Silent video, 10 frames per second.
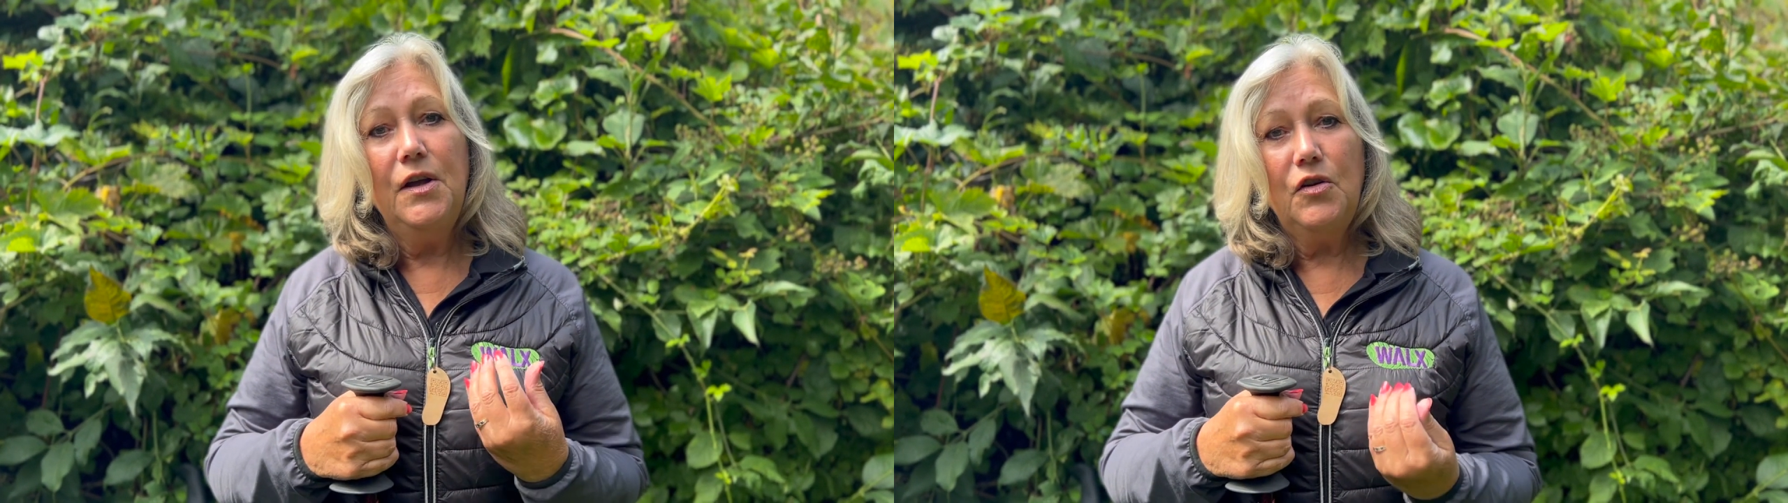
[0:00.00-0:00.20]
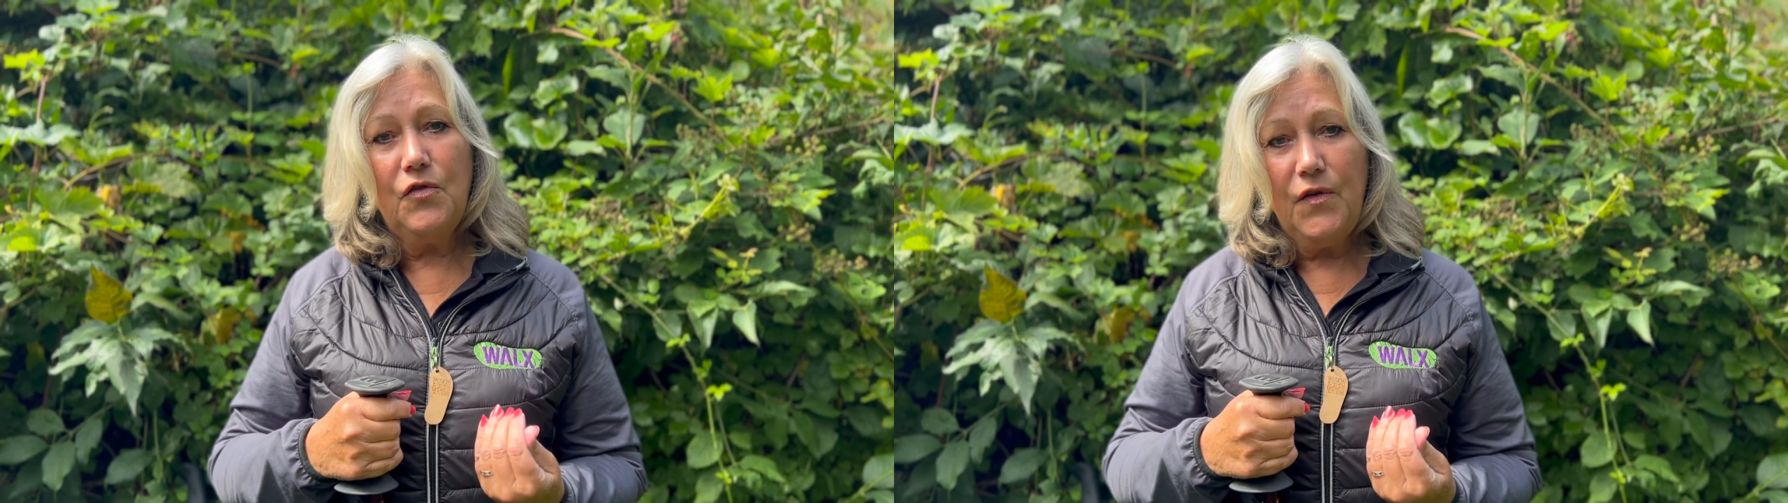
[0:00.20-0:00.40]

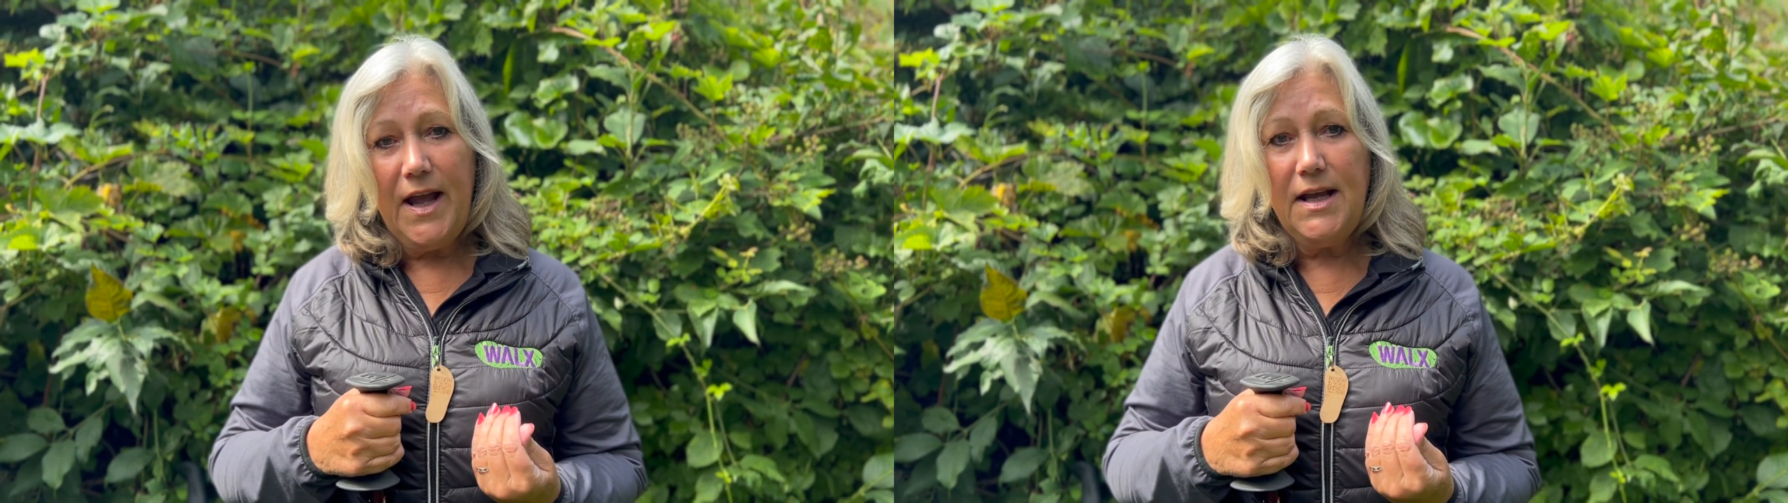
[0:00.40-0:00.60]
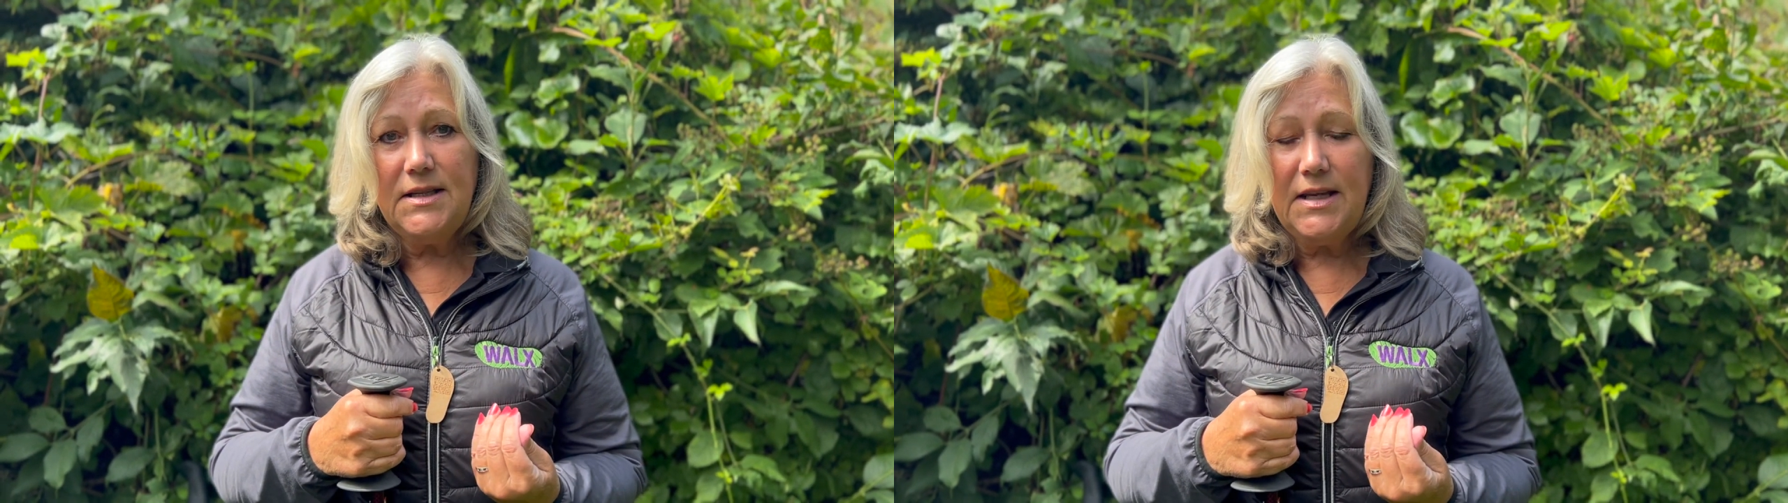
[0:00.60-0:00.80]

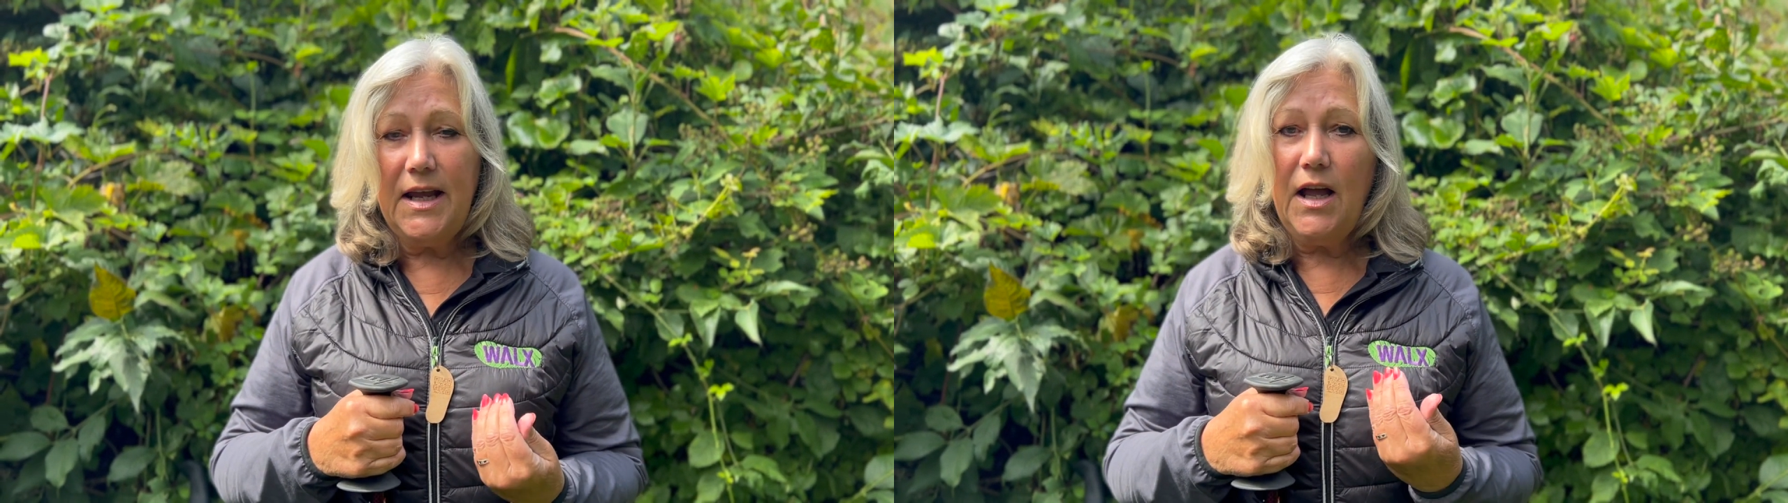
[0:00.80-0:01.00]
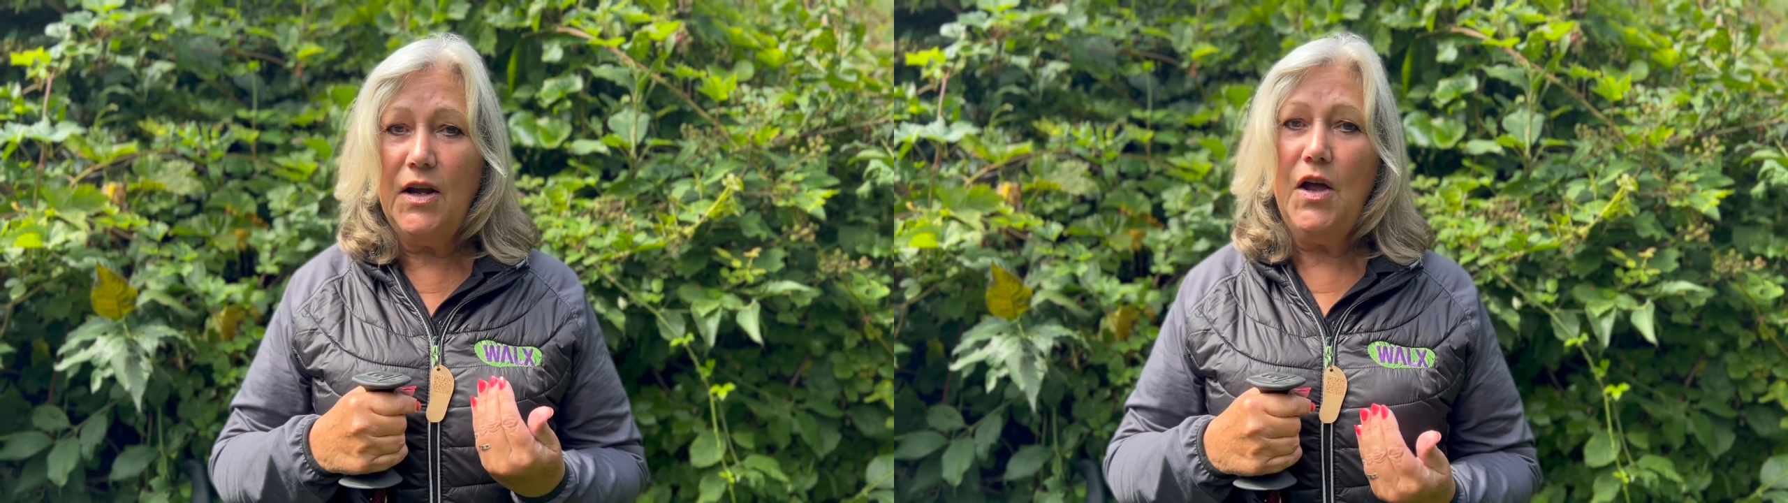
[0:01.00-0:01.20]
creating an